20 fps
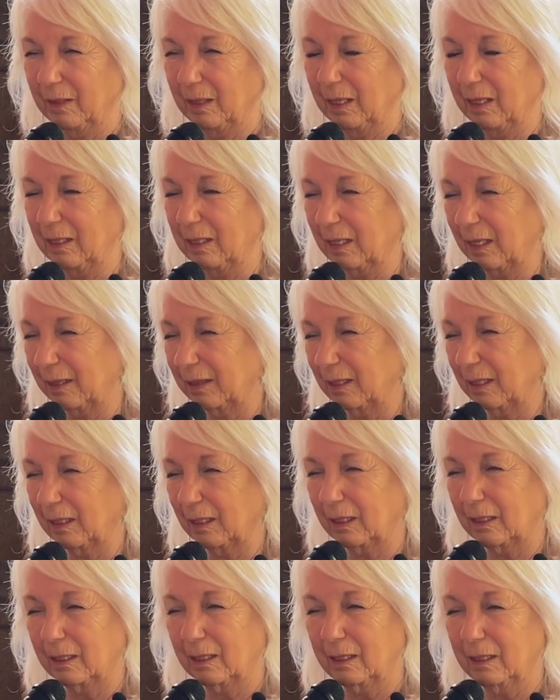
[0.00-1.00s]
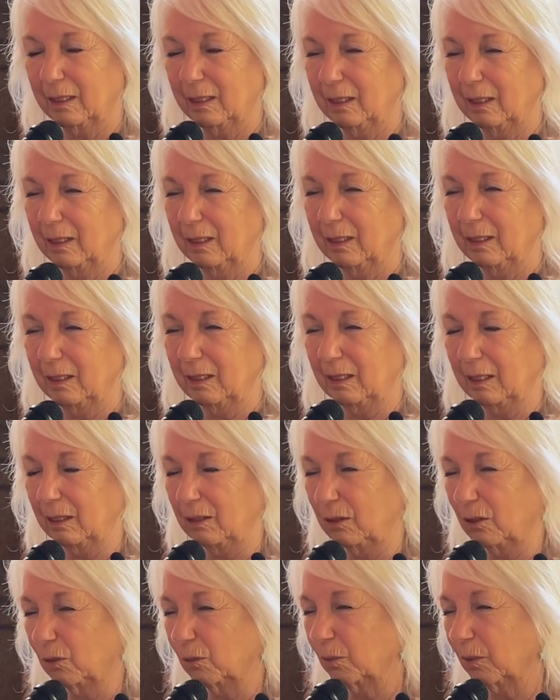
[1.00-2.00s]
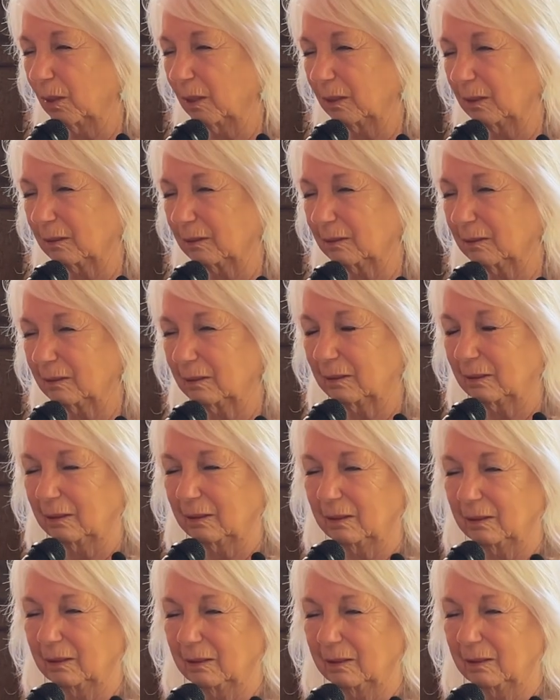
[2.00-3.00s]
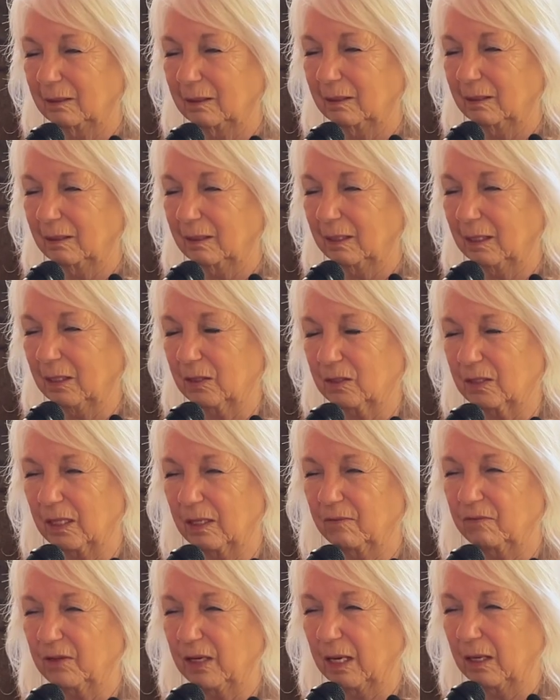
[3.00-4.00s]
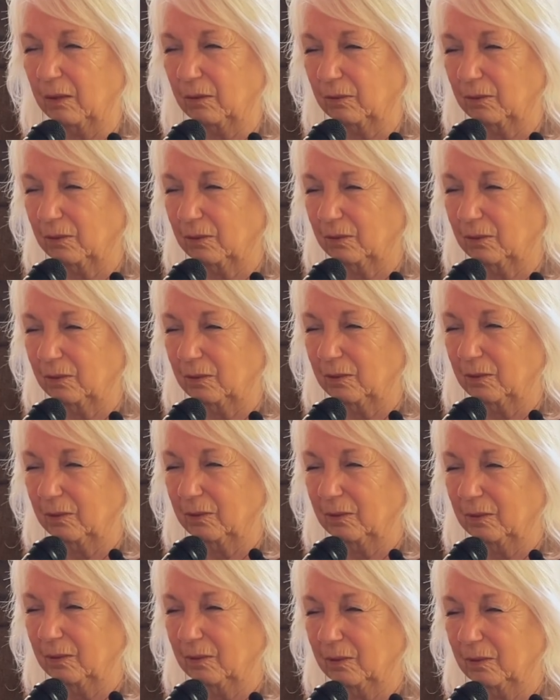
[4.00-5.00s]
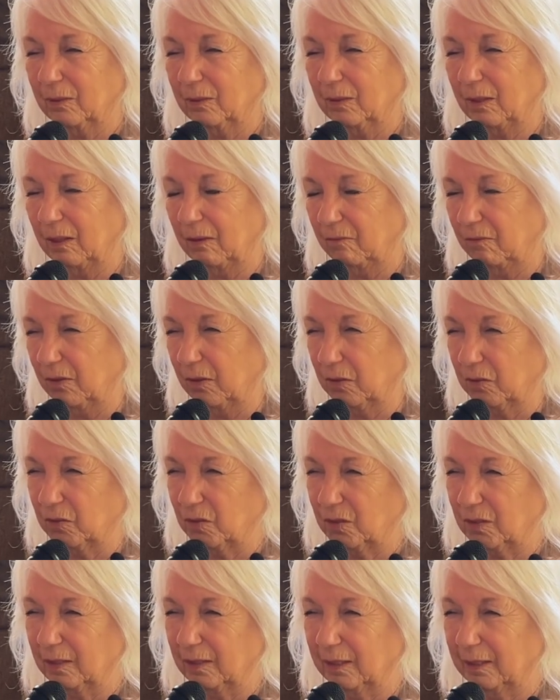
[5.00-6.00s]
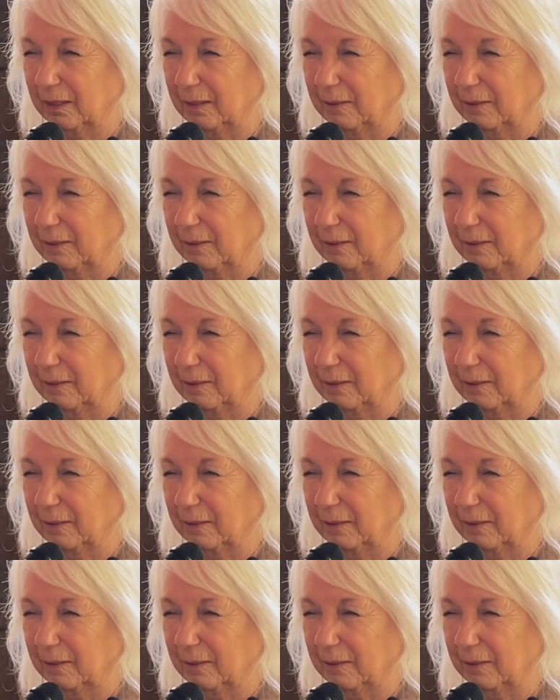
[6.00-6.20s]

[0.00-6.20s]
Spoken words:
And nothing and no one is left out of this.